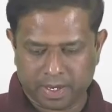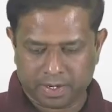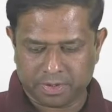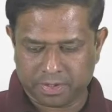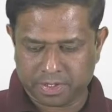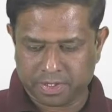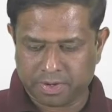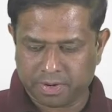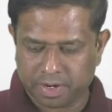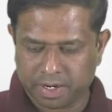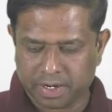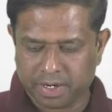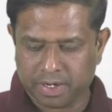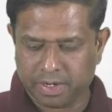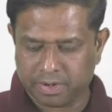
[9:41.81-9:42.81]
to store
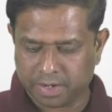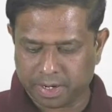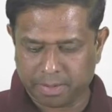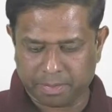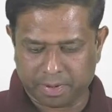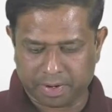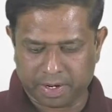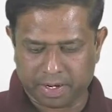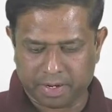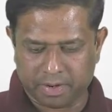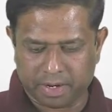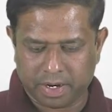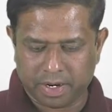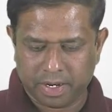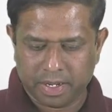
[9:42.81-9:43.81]
it temporarily.
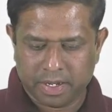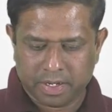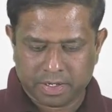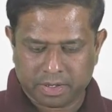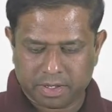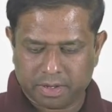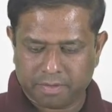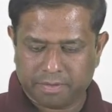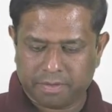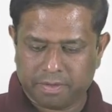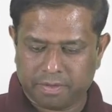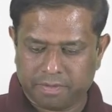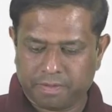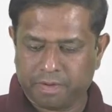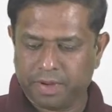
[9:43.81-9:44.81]
All right, so
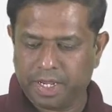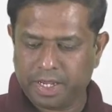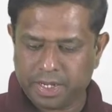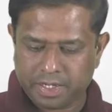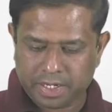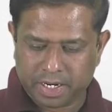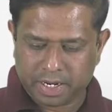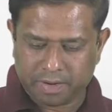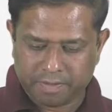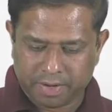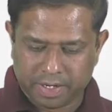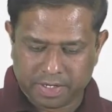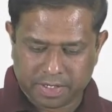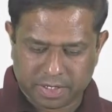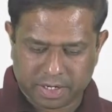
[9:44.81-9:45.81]
therefore for each and
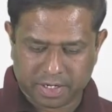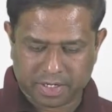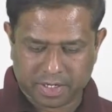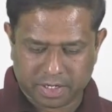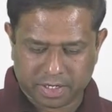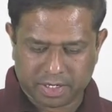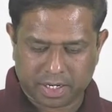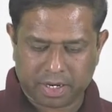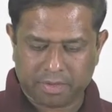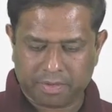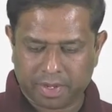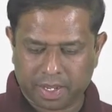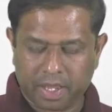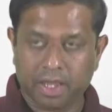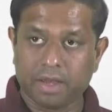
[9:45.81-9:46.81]
every instruction that
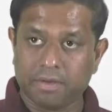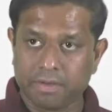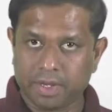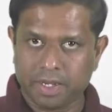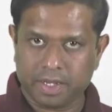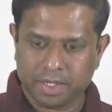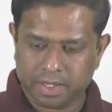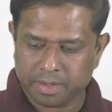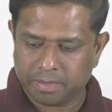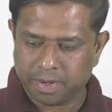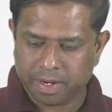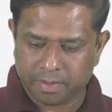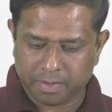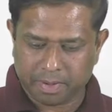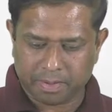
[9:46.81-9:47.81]
we have in the
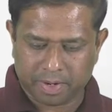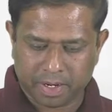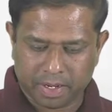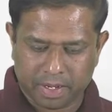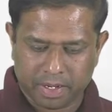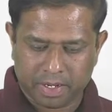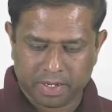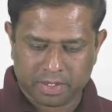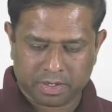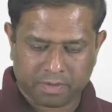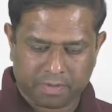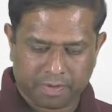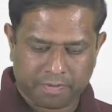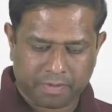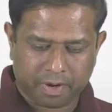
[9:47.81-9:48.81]
main memory,
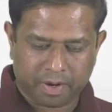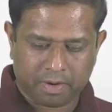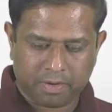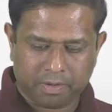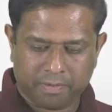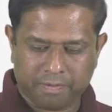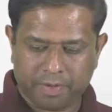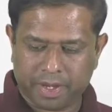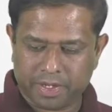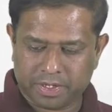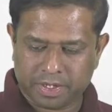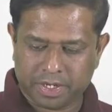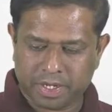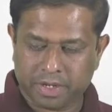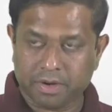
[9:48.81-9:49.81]
so we follow
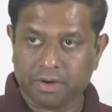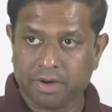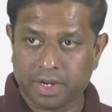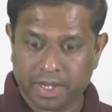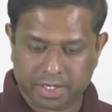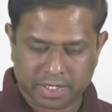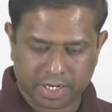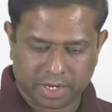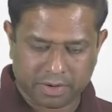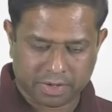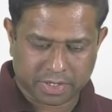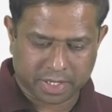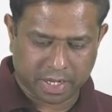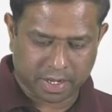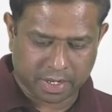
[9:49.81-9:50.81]
fetch, decode,
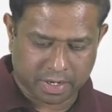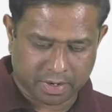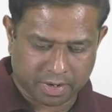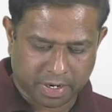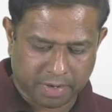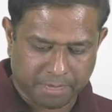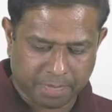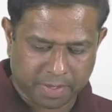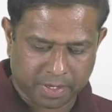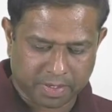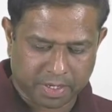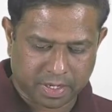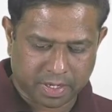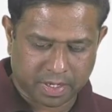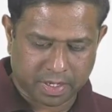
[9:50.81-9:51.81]
execute cycle. All right, so
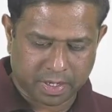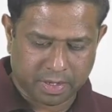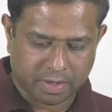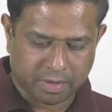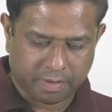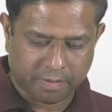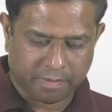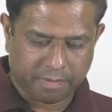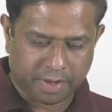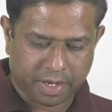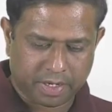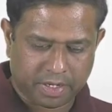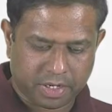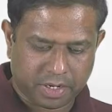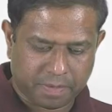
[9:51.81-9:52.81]
then
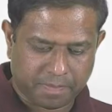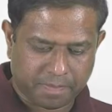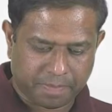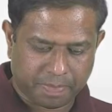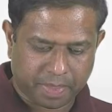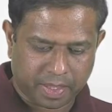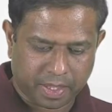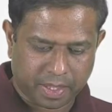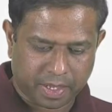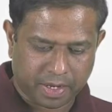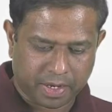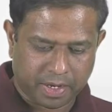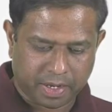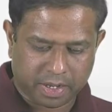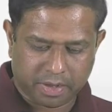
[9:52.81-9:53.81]
fetch,
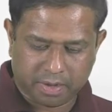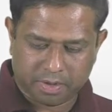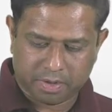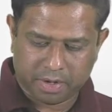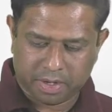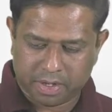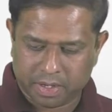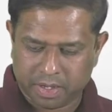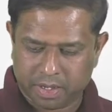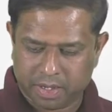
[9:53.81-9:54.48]
decode,